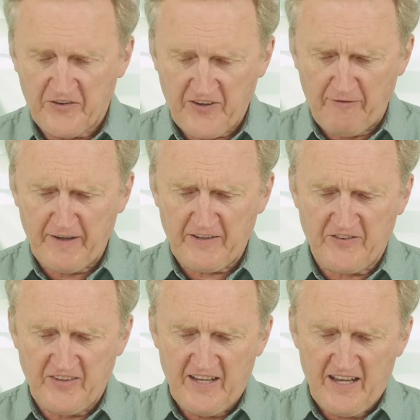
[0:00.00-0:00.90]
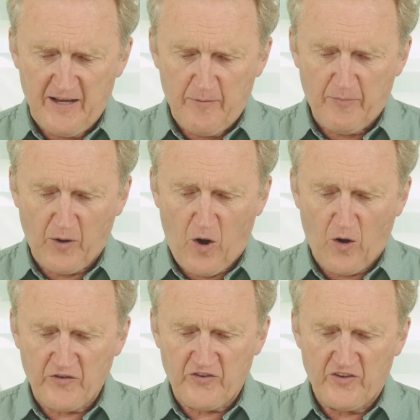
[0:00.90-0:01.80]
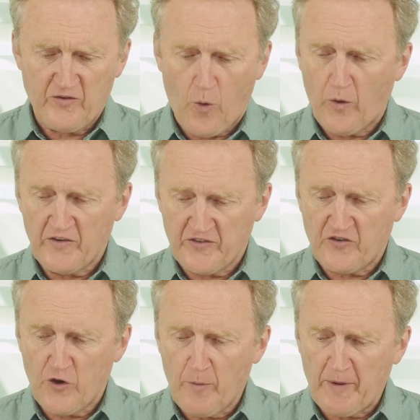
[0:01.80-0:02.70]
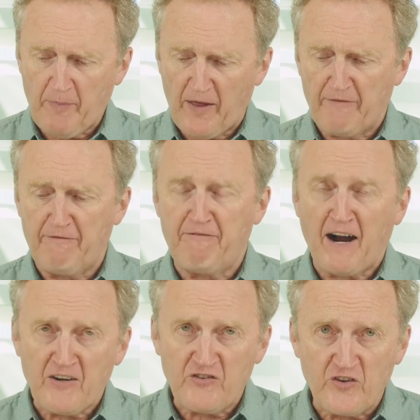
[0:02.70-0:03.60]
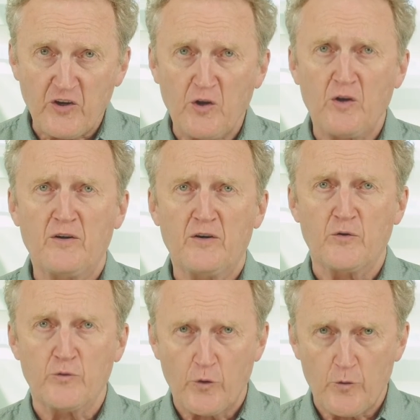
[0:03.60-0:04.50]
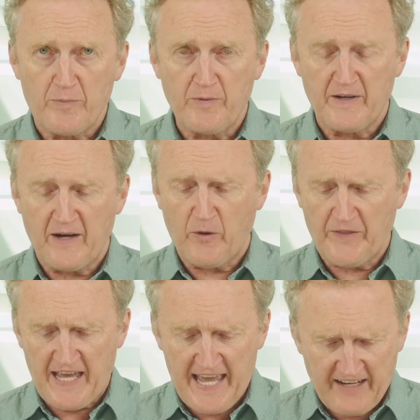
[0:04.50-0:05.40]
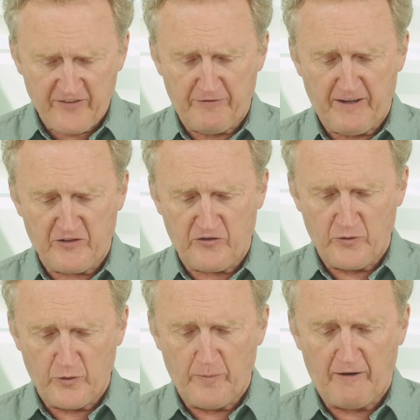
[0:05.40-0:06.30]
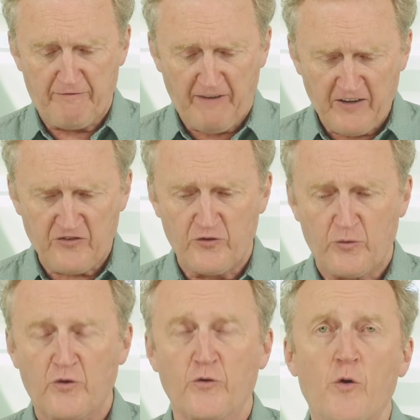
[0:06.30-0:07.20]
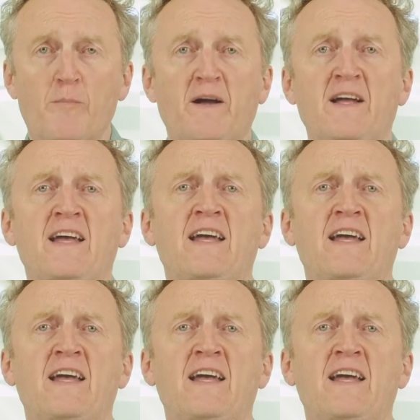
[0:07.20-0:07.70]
suffix belongs or is determined by the functional group. Now, what the heck is a functional group? A functional group